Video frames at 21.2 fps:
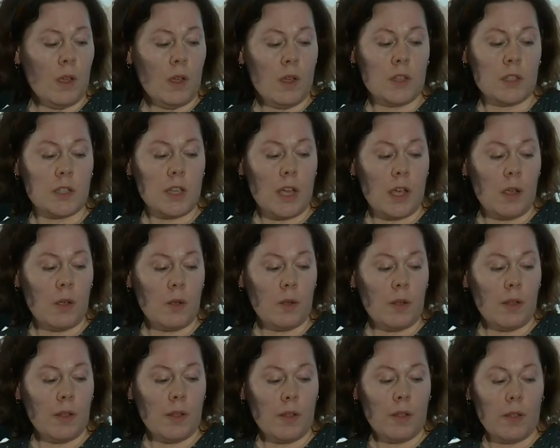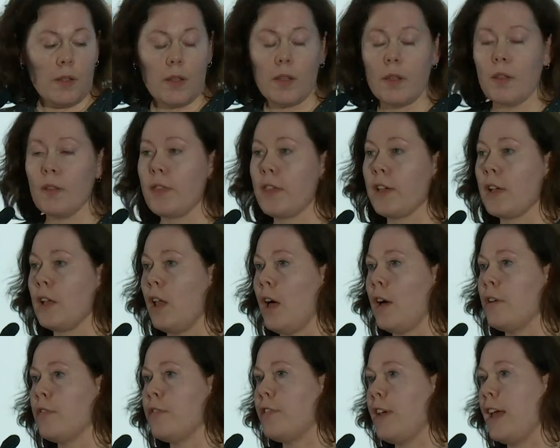So the
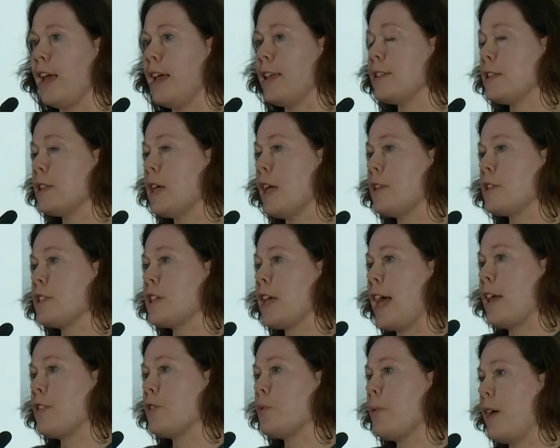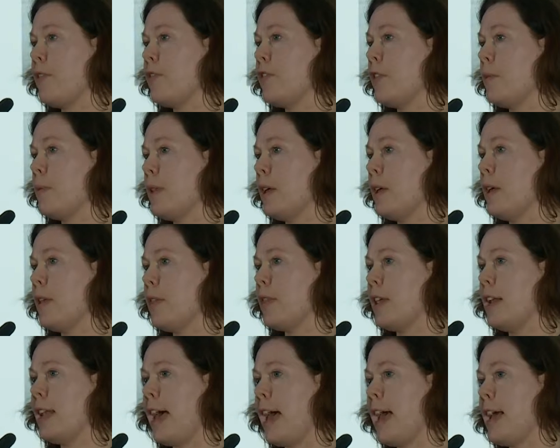glove is to get away from the
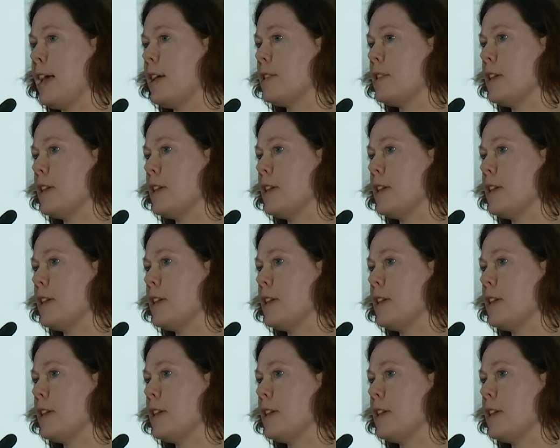layers.